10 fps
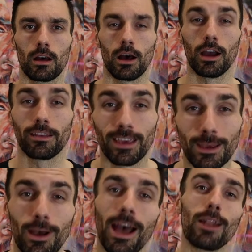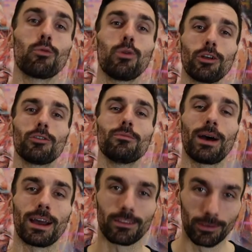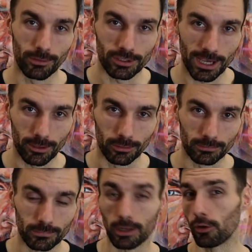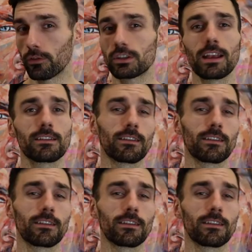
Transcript: Hi team, and welcome back to the channel. A lot has changed